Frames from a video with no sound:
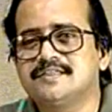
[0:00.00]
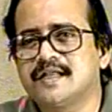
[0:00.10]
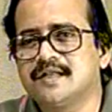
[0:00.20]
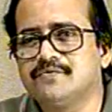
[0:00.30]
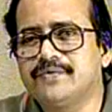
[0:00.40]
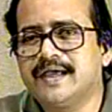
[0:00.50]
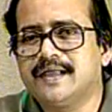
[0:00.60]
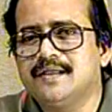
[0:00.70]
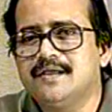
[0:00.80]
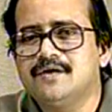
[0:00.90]
channel where
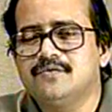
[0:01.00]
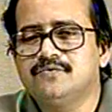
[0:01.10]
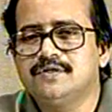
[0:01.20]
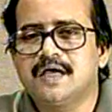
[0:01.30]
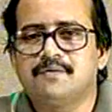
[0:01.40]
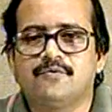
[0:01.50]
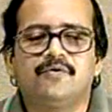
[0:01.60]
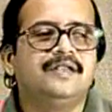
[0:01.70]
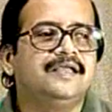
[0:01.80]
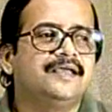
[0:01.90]
we have
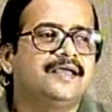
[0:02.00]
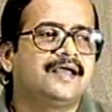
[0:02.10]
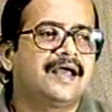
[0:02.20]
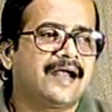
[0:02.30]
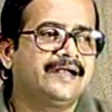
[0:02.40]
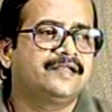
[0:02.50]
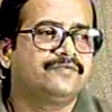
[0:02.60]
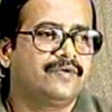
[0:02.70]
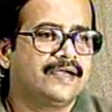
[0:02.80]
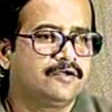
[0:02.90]
only additive
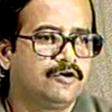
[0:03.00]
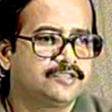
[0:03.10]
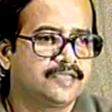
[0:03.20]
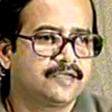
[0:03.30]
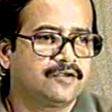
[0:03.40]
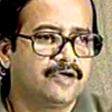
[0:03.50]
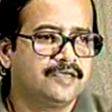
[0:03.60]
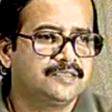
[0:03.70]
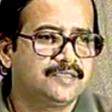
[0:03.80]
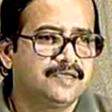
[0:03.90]
white Gaussian
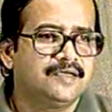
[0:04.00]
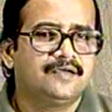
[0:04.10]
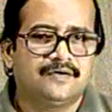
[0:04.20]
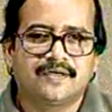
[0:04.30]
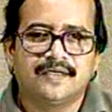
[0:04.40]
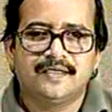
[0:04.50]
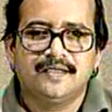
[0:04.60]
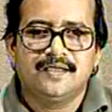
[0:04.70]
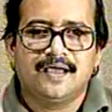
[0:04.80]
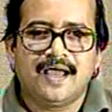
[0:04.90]
noise, okay,
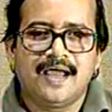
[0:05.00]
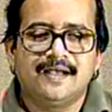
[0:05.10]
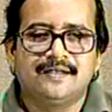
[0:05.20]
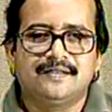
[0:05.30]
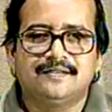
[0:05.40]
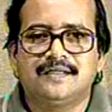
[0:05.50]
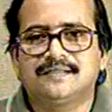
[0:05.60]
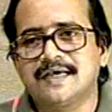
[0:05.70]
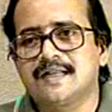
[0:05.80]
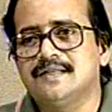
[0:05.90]
and the
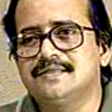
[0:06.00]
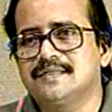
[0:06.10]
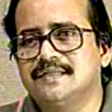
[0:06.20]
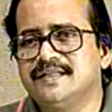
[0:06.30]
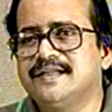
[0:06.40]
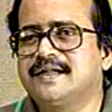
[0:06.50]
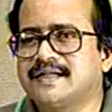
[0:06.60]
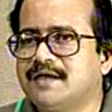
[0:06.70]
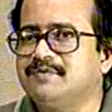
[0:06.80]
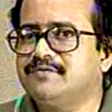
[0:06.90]
channel is a linear
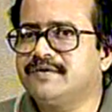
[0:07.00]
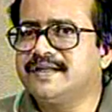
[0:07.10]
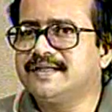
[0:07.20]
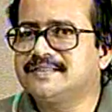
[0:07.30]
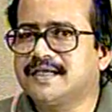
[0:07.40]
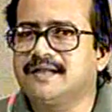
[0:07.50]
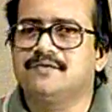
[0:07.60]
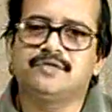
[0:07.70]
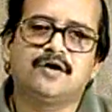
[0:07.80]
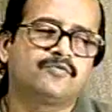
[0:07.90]
time invariant channel
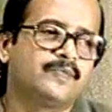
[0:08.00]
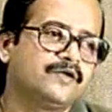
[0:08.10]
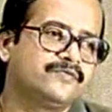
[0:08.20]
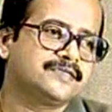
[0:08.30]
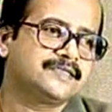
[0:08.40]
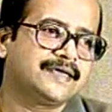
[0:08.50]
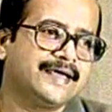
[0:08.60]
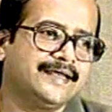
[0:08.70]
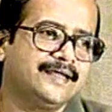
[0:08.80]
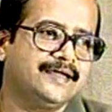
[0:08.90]
without manifesting
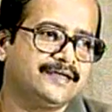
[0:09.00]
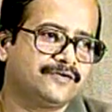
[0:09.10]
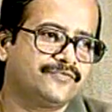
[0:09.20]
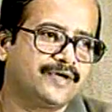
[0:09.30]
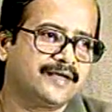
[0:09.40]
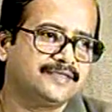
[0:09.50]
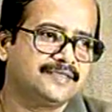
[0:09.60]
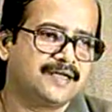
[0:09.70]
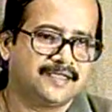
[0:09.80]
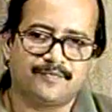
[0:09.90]
any interference
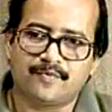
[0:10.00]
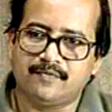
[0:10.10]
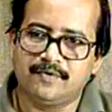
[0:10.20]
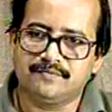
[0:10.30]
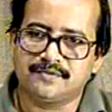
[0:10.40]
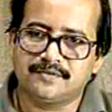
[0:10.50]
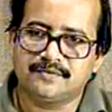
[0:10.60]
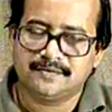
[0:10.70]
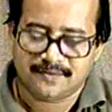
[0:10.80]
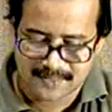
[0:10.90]
and other problems.
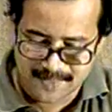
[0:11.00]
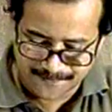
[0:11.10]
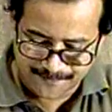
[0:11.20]
Okay.